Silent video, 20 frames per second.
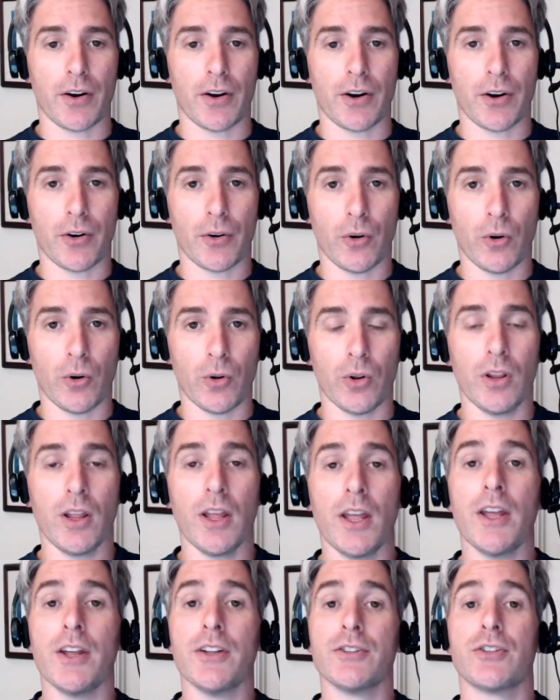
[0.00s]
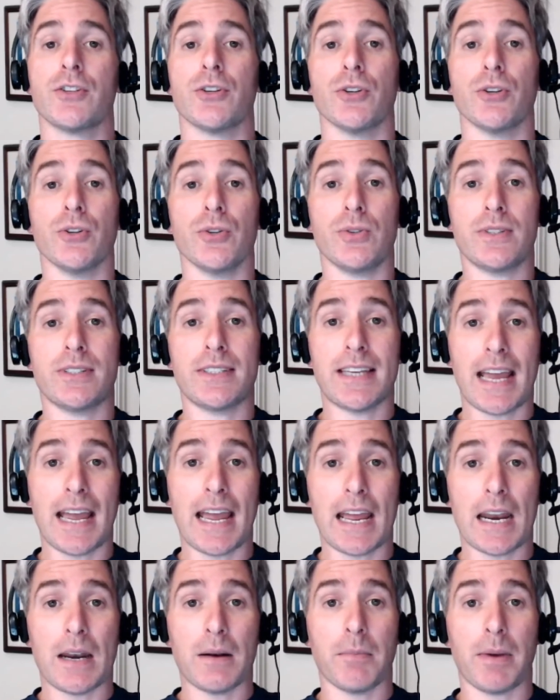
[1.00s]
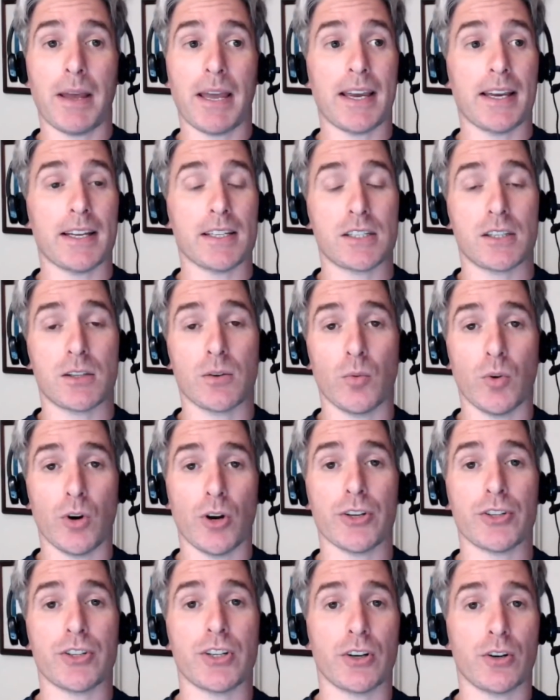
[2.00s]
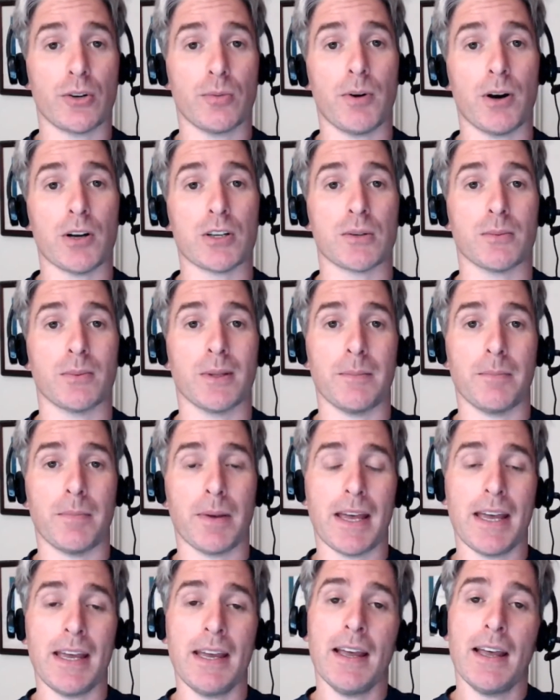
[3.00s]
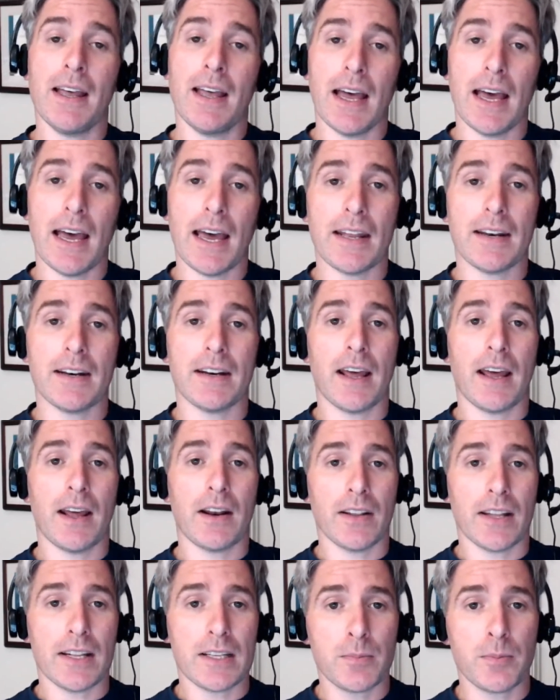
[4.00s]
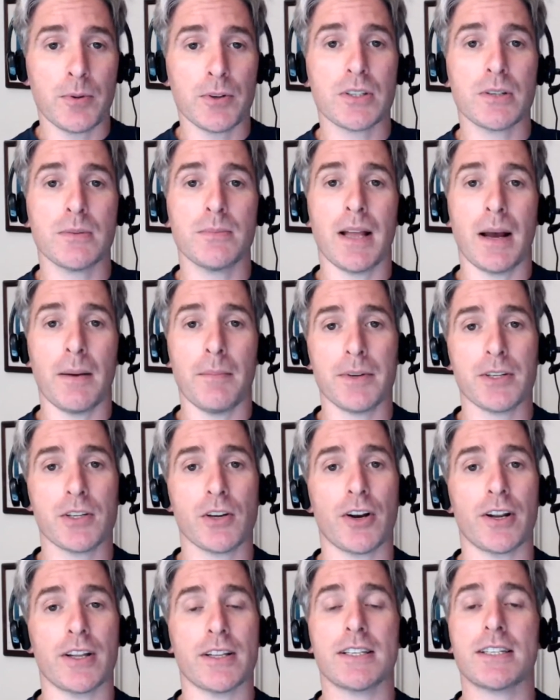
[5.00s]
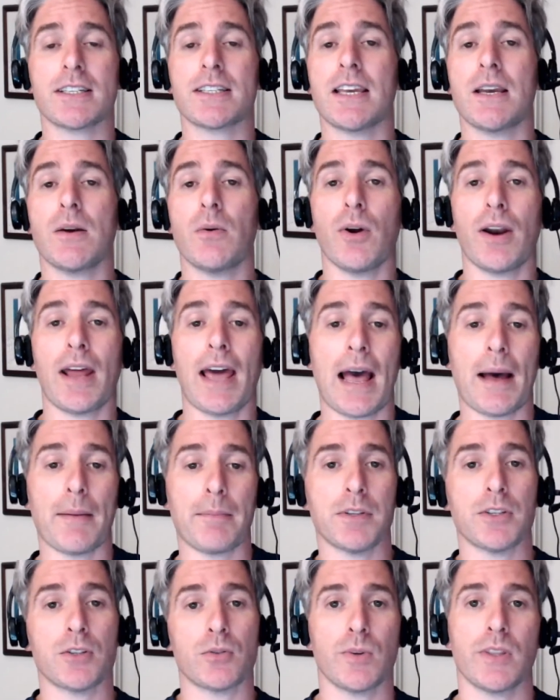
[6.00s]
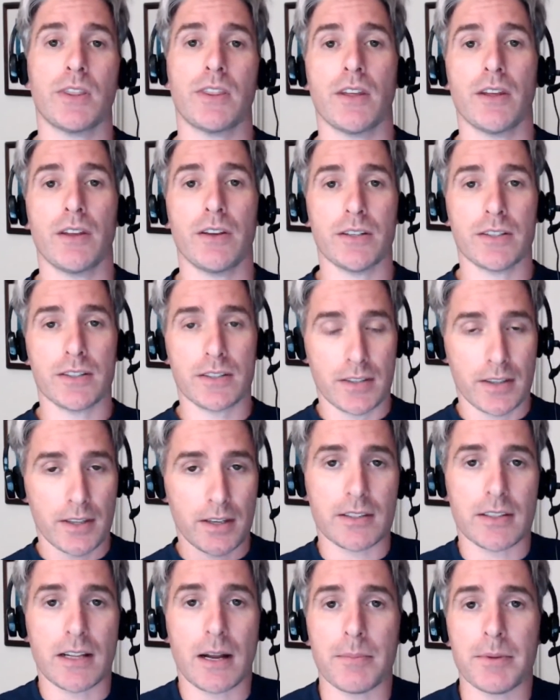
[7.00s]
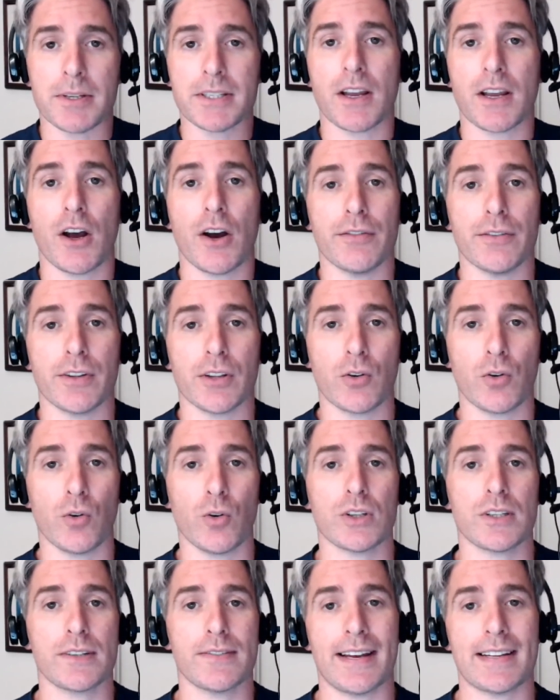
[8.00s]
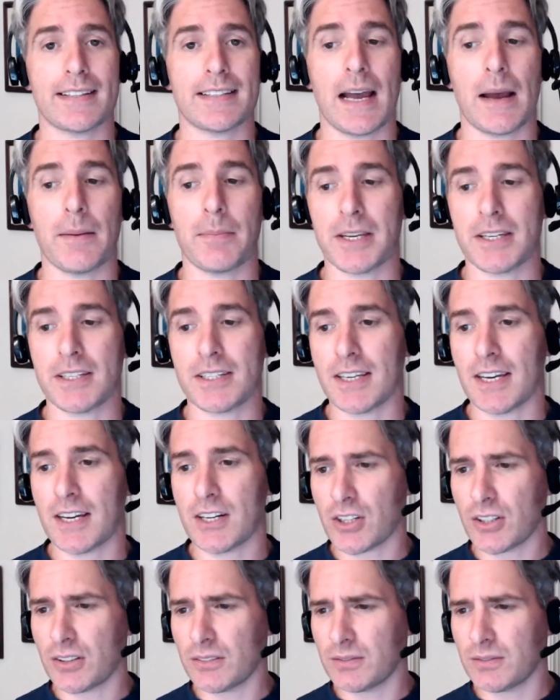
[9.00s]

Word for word: there at all, to 10 being it's the worst it could possibly be. And, and let's put some numbers on it and see what happens with these, these numbers over the course of our tapping session.